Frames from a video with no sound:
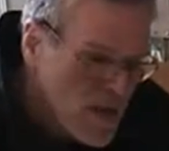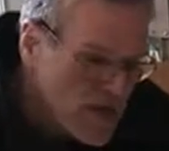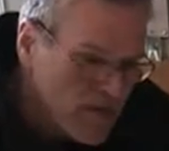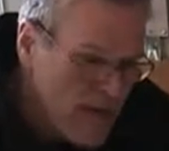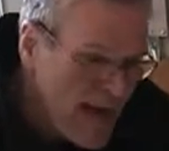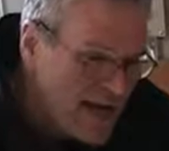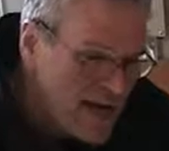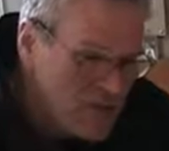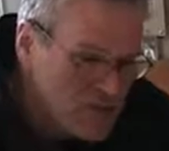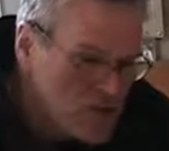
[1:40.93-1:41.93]
you've ended
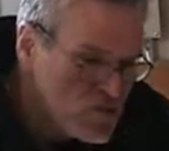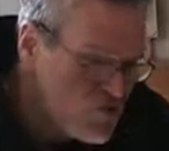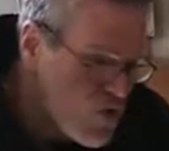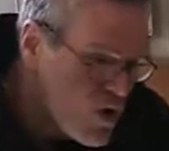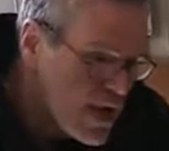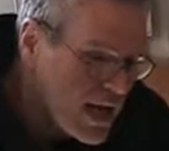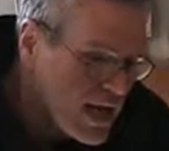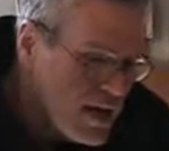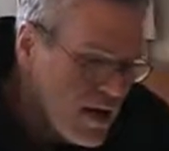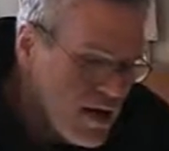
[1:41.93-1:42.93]
up
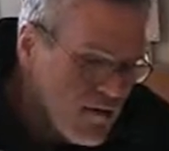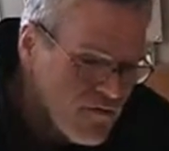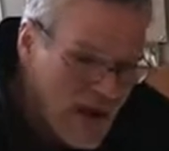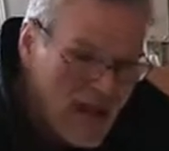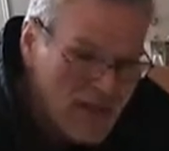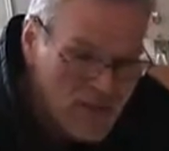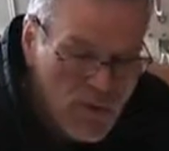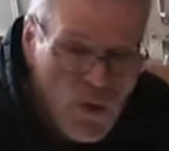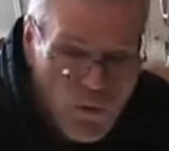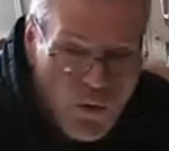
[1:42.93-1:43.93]
destroying value
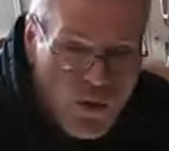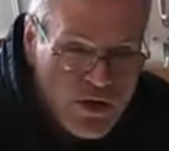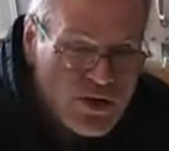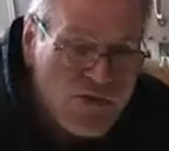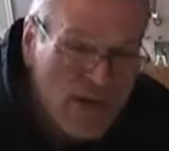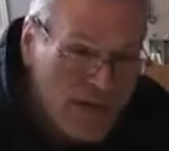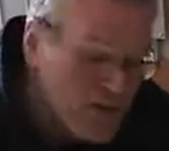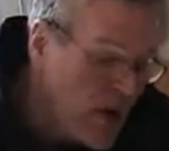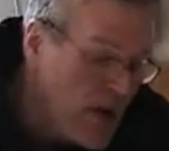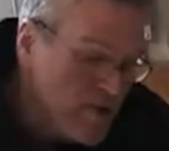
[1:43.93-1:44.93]
or destroying your
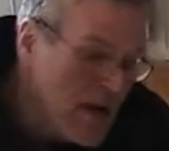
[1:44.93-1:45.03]
time.